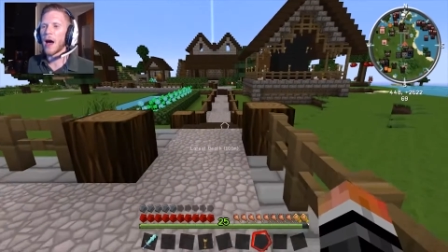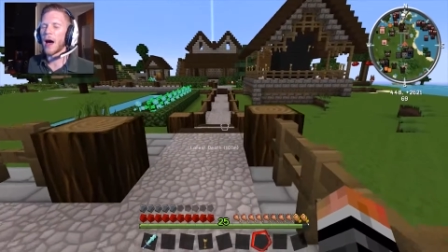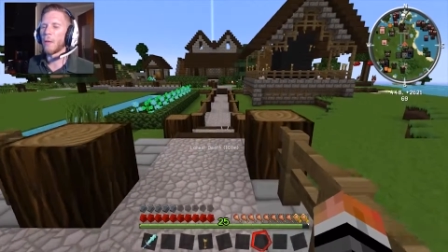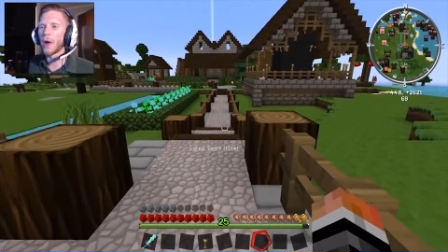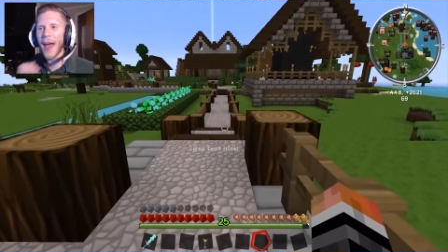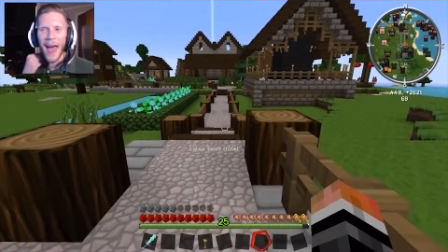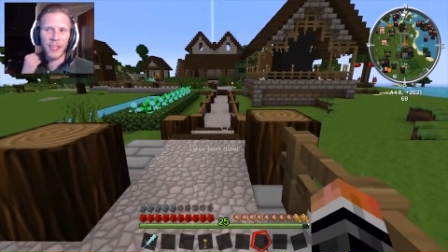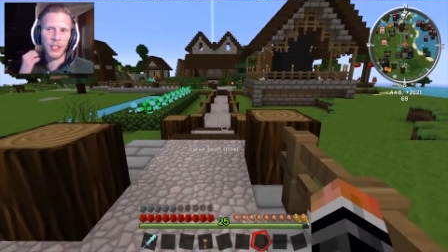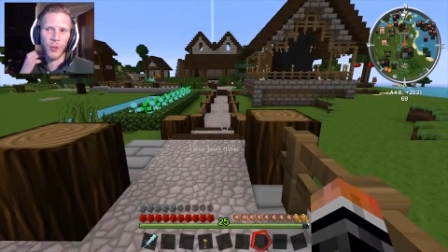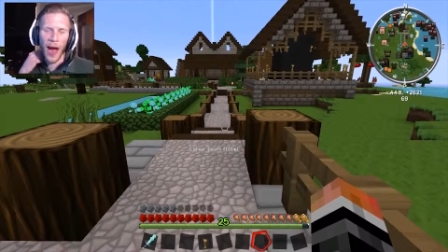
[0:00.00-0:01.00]
Um, what I had
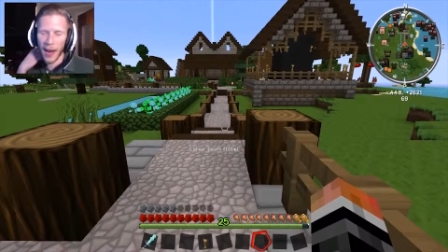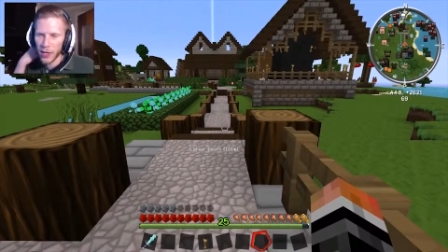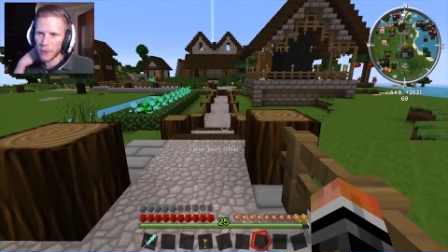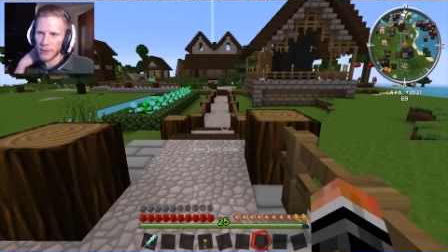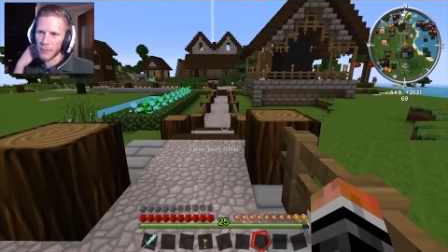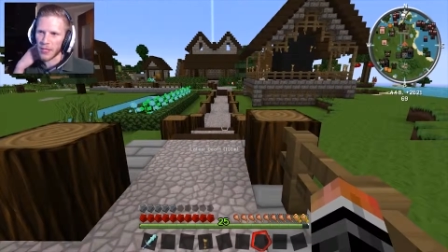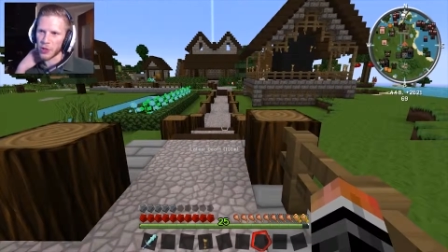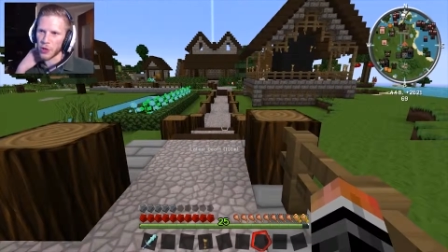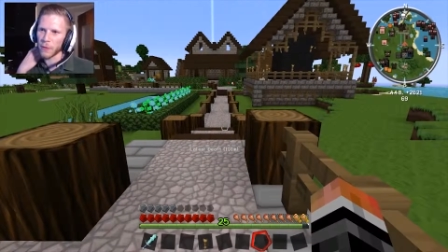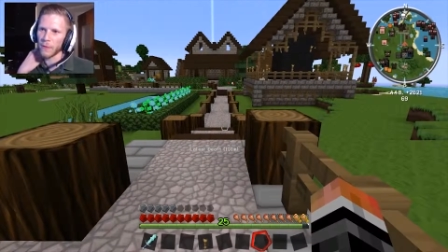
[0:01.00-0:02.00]
to do, I had to go into my
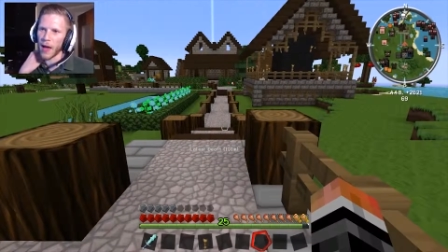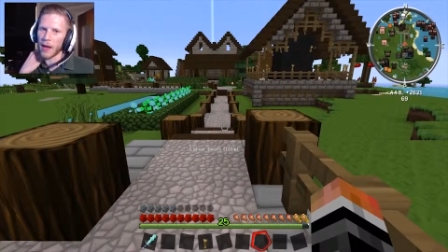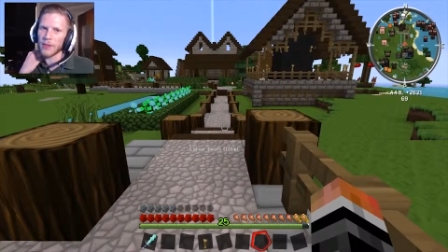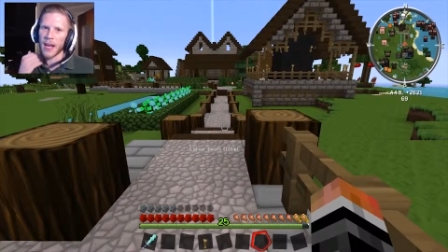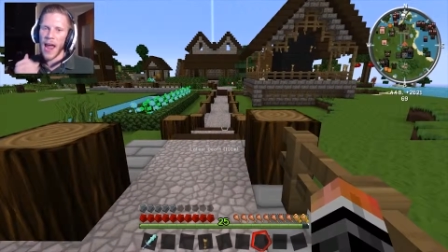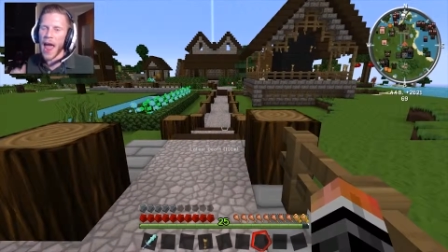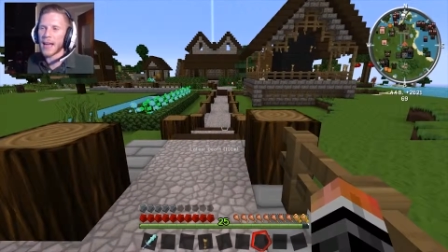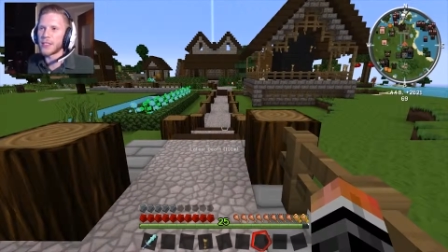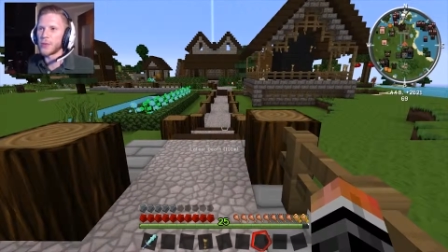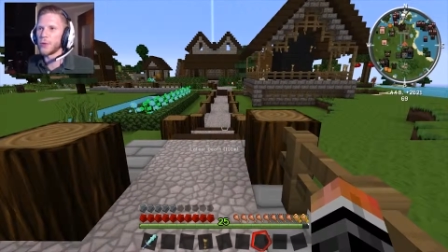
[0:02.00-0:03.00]
server files and I
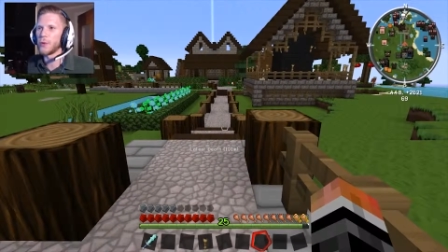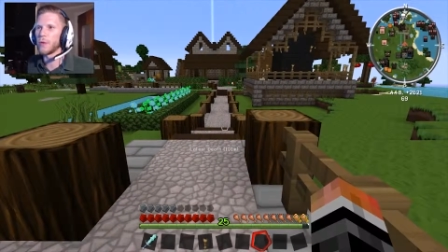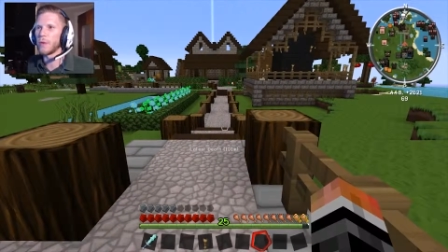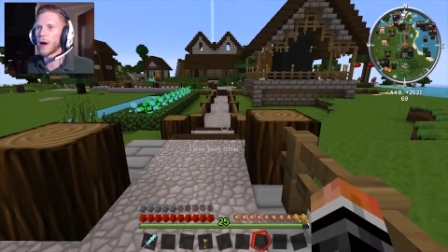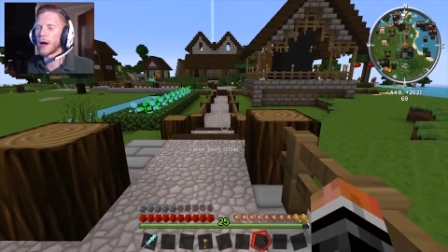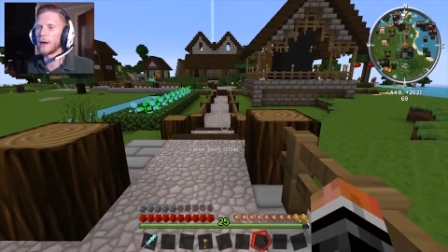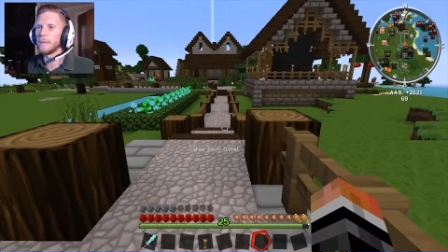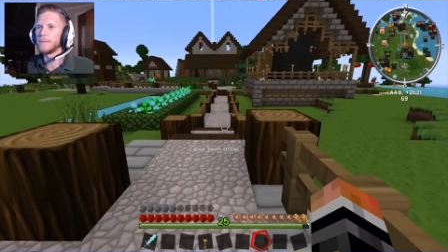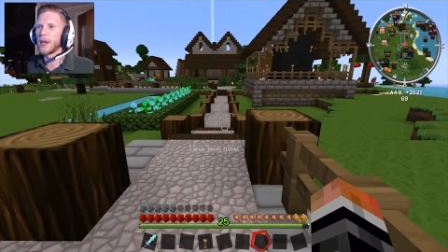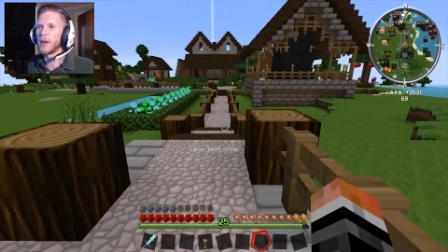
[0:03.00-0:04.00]
had to,
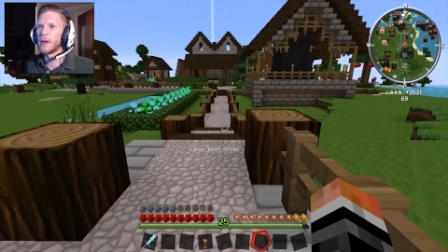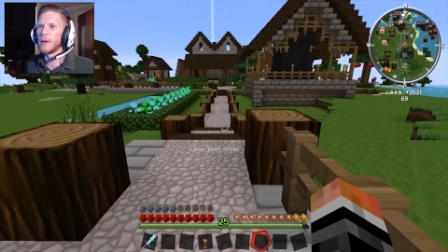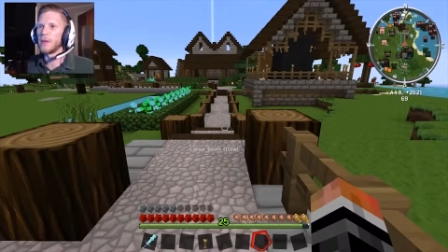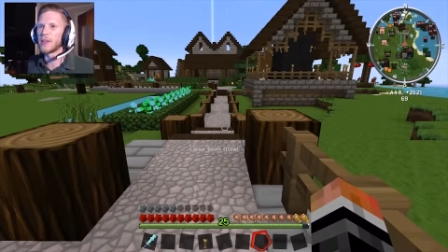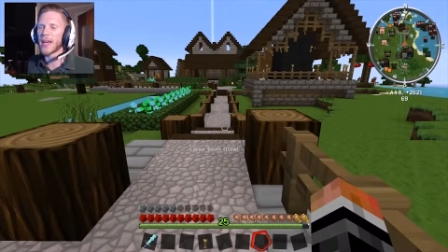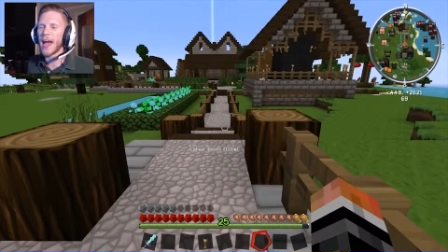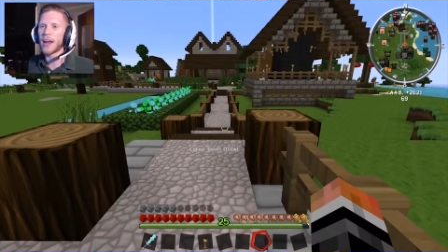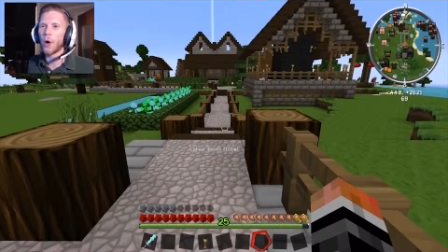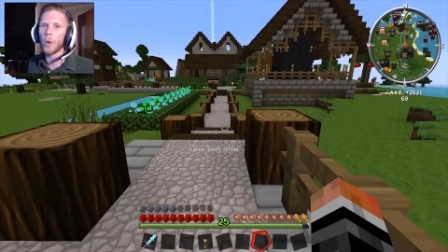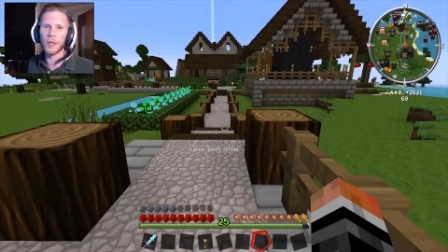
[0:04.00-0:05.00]
um, because I had
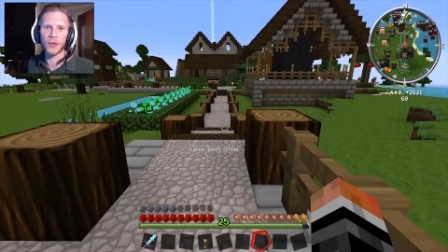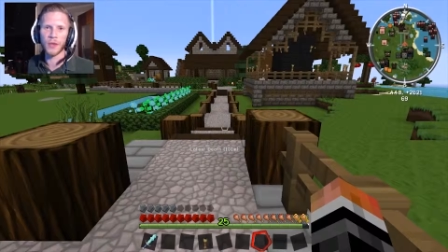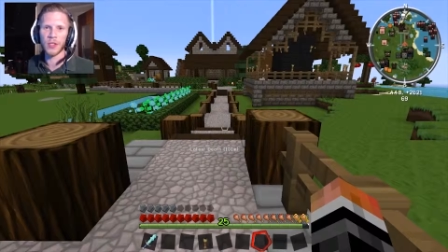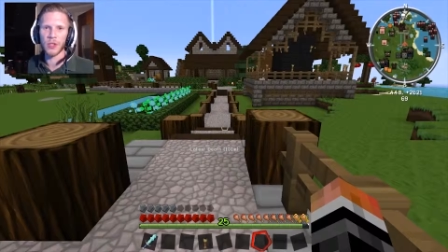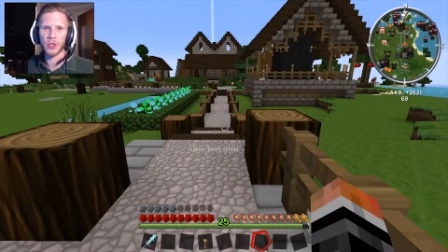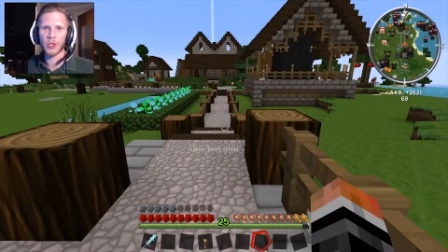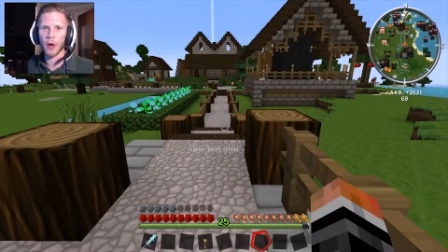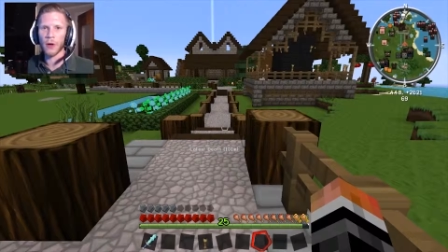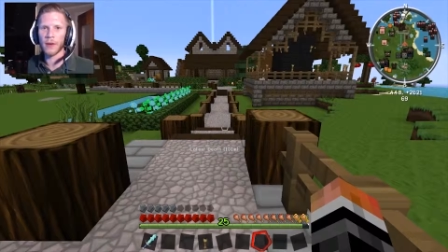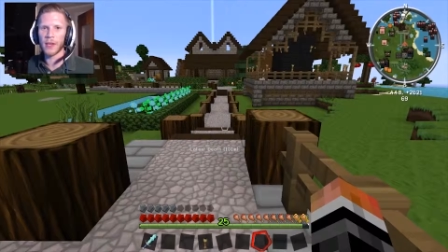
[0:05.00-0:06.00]
a whole bunch of research
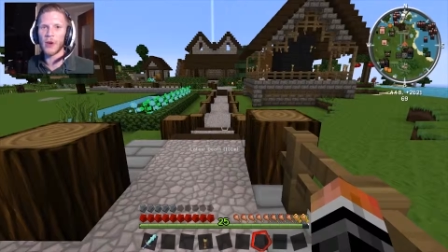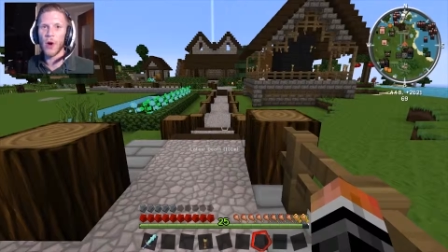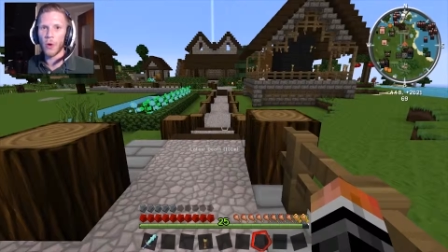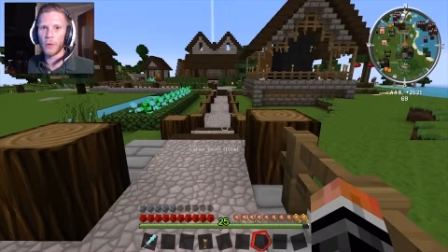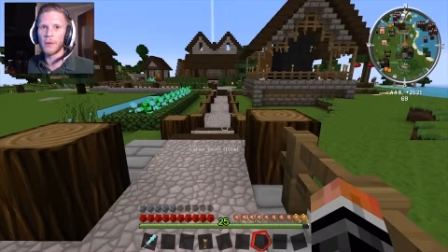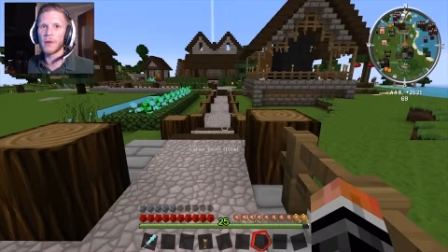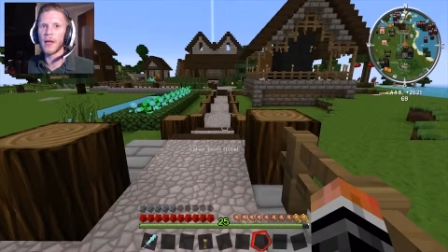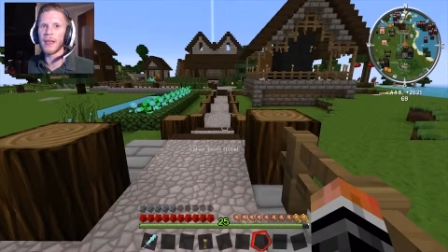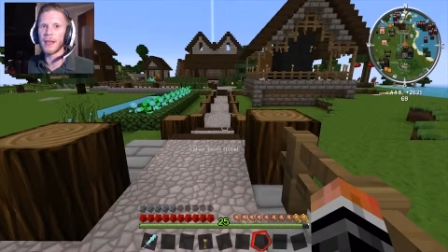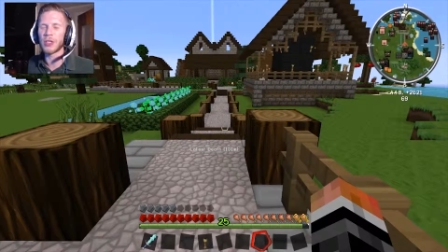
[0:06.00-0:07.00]
already known
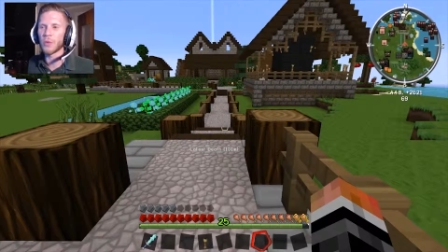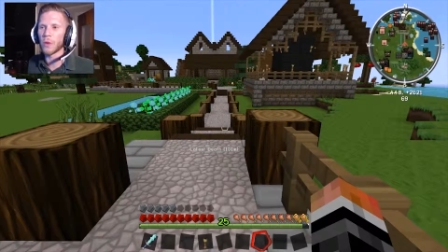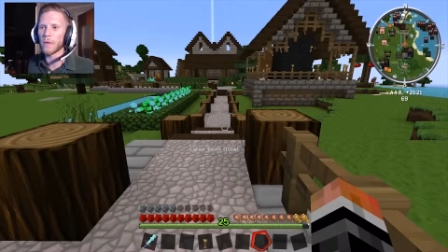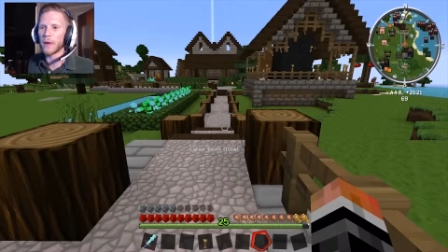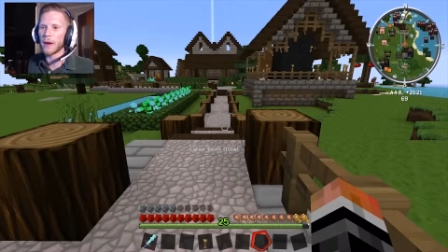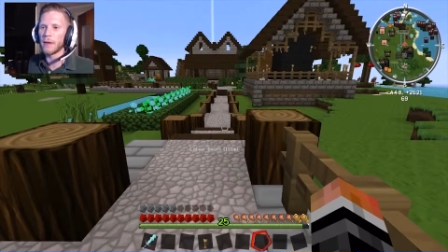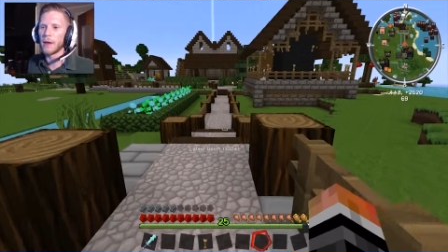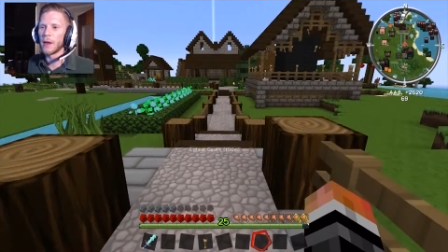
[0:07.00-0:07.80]
in Ancient Warfare.